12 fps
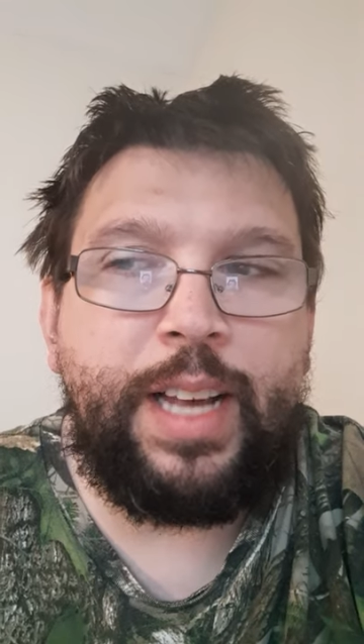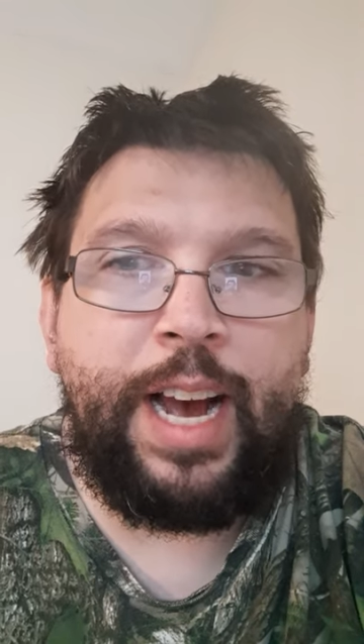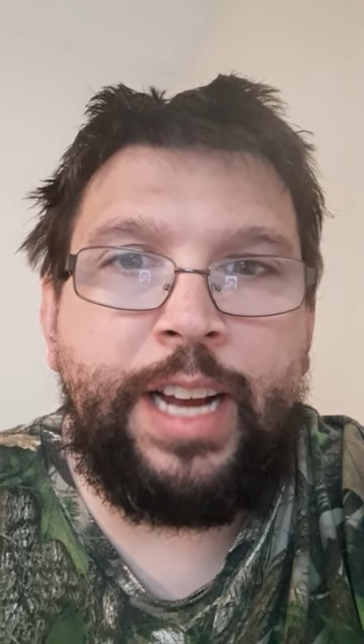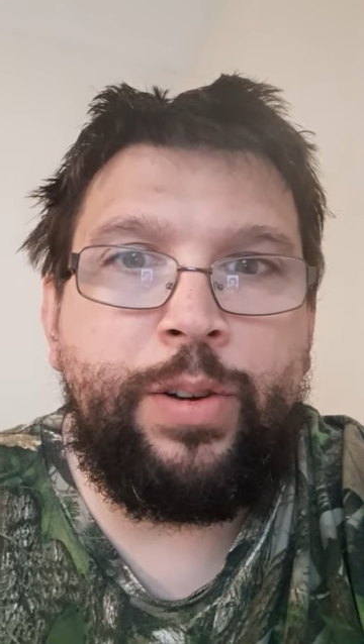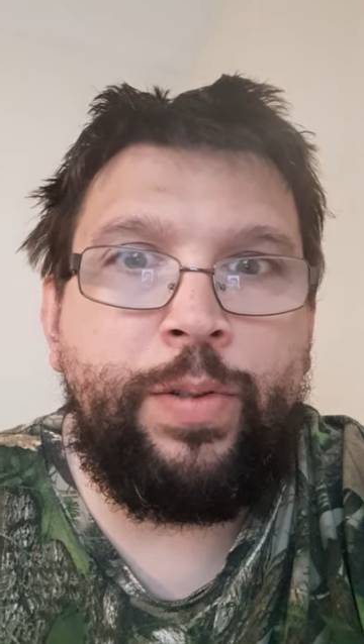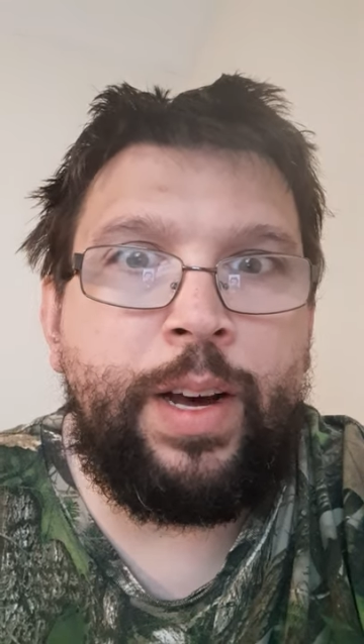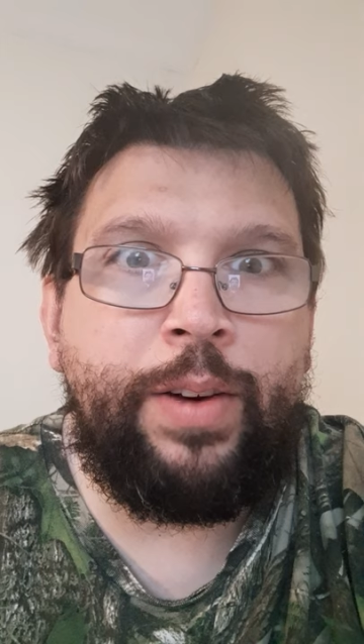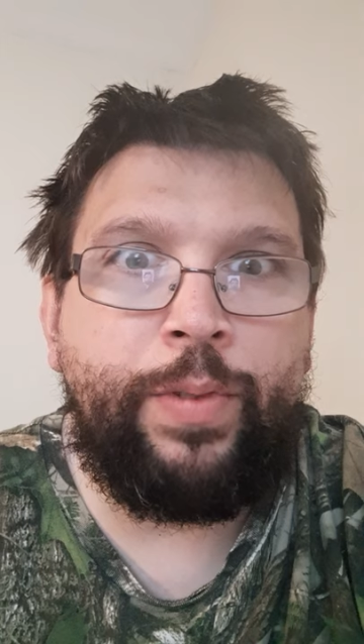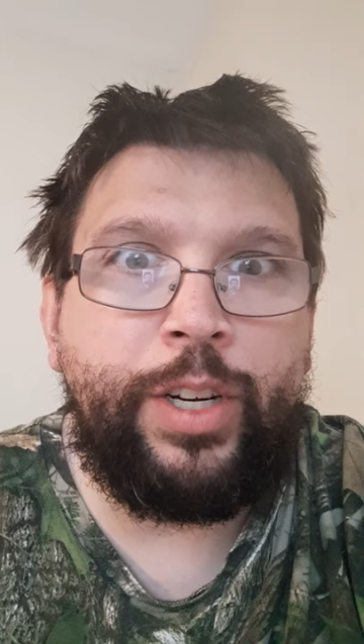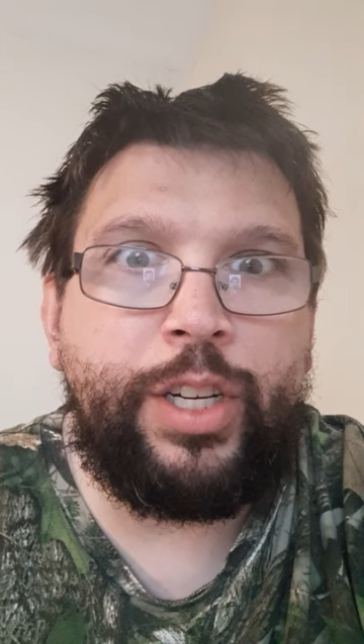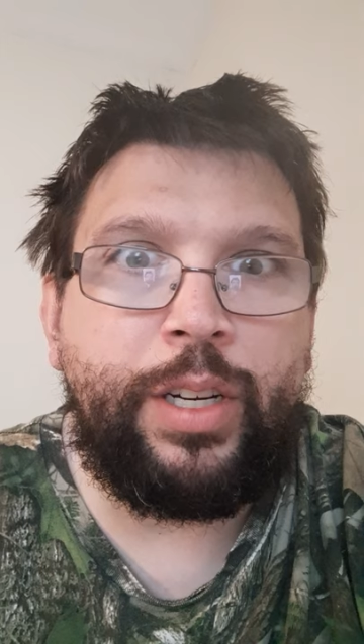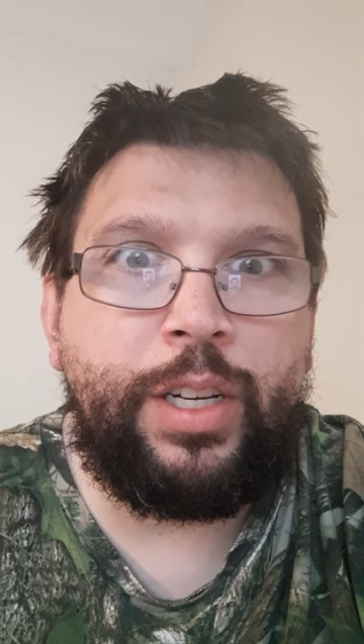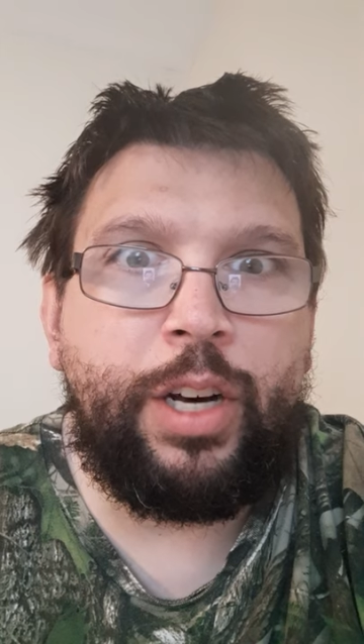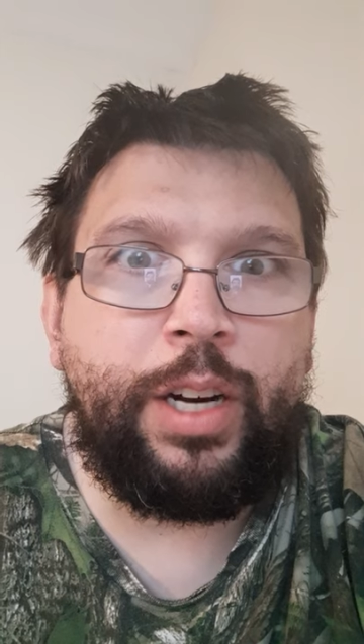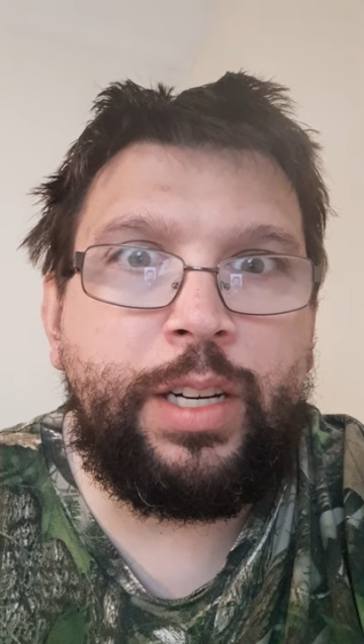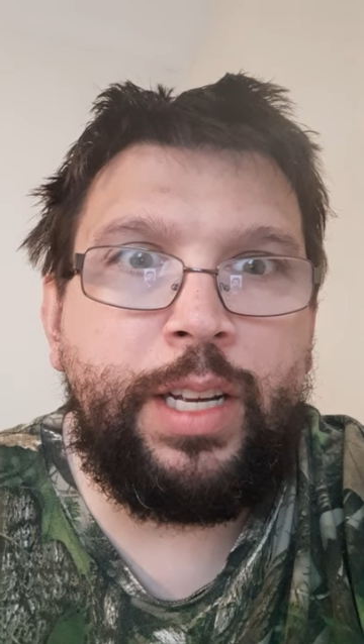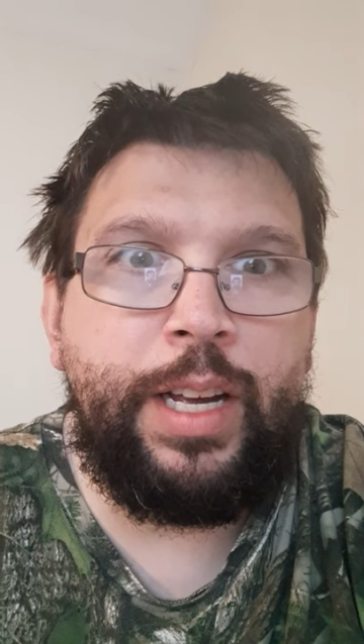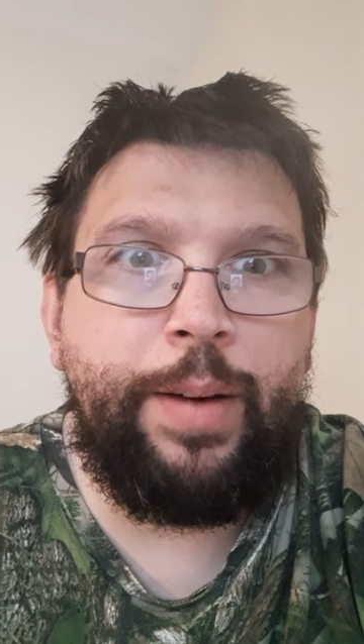I do not wish to talk
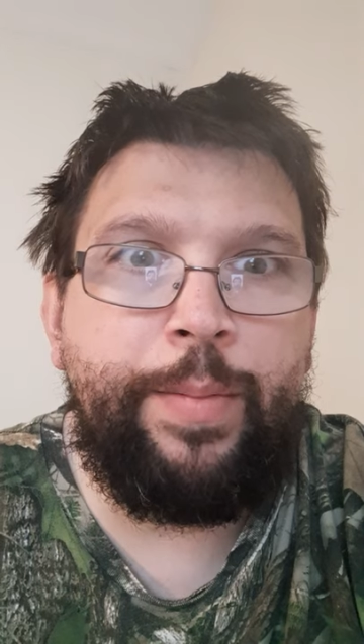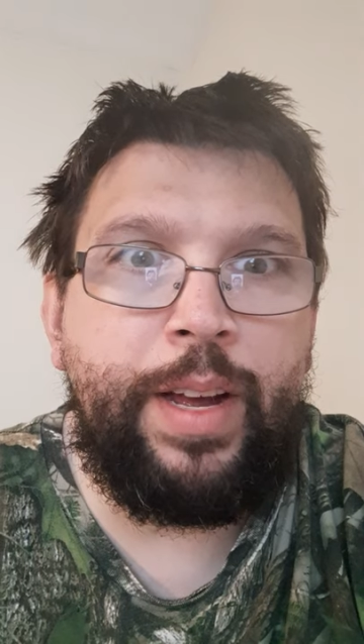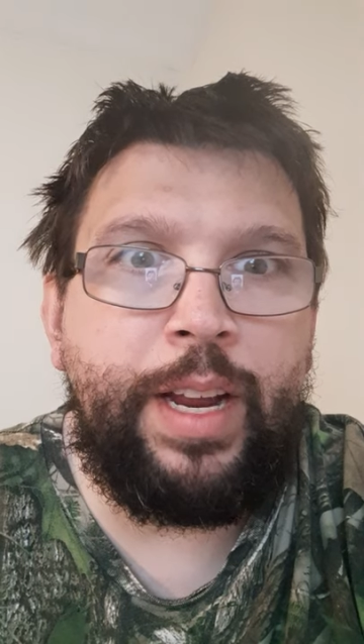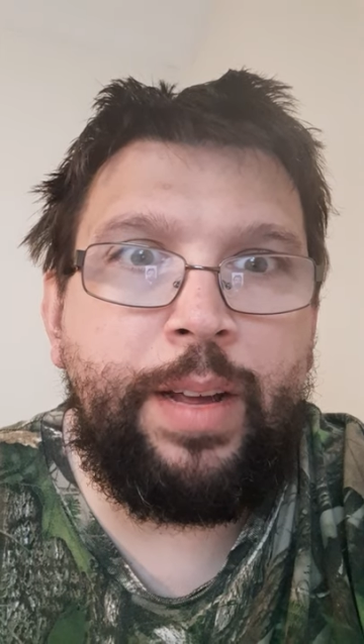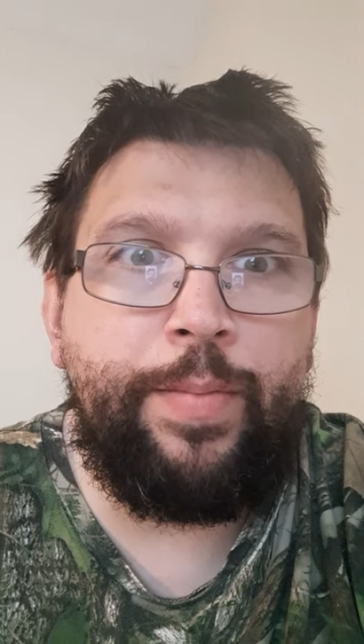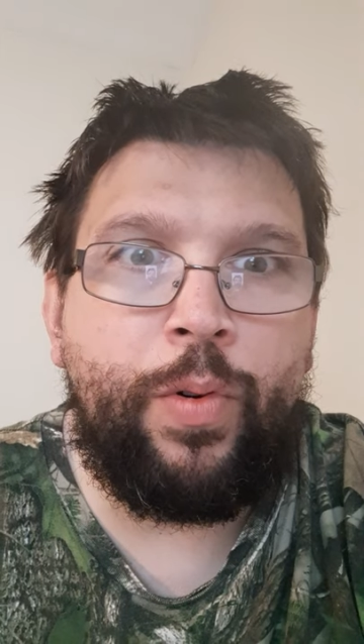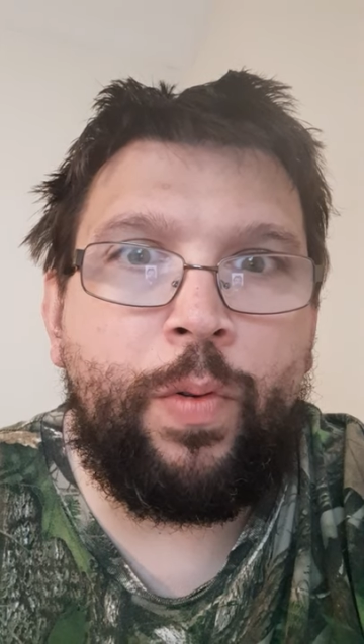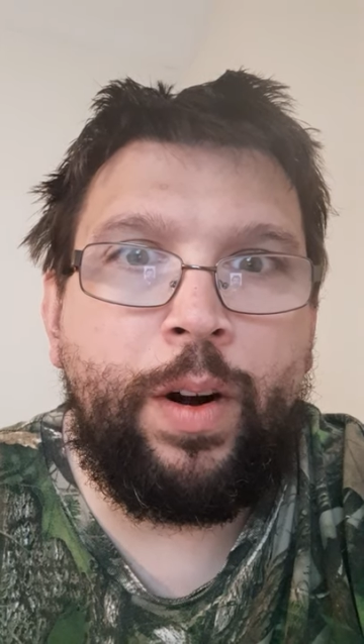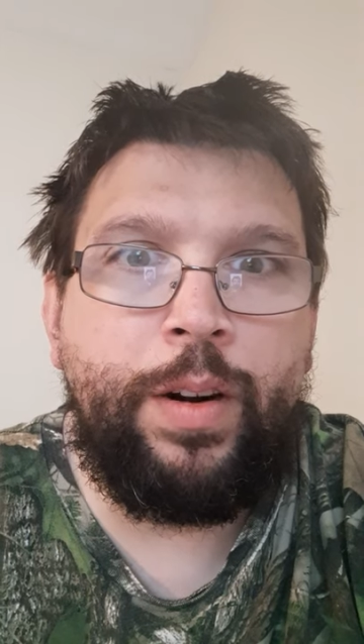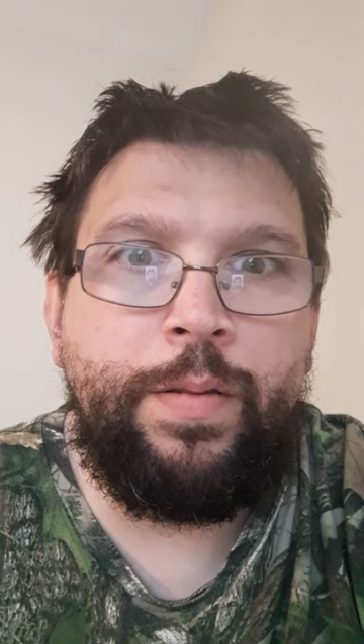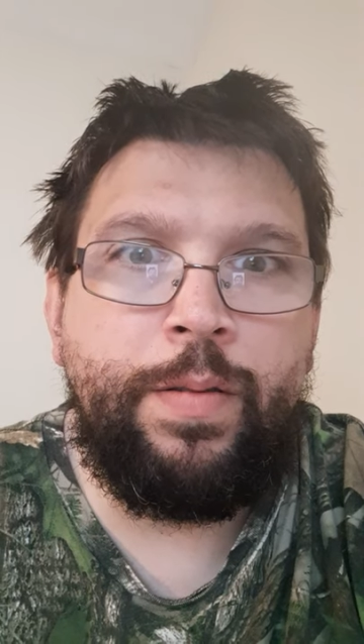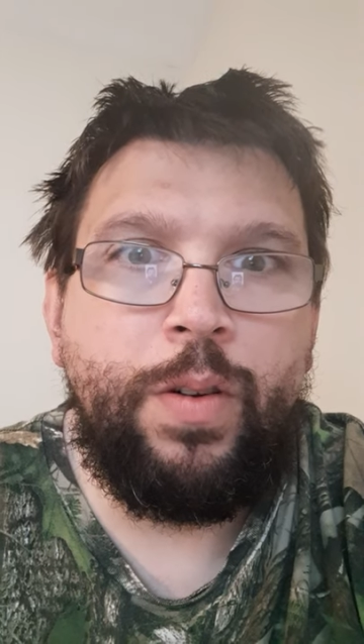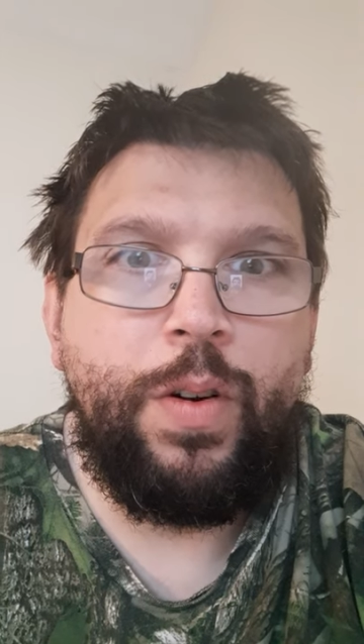to him anymore.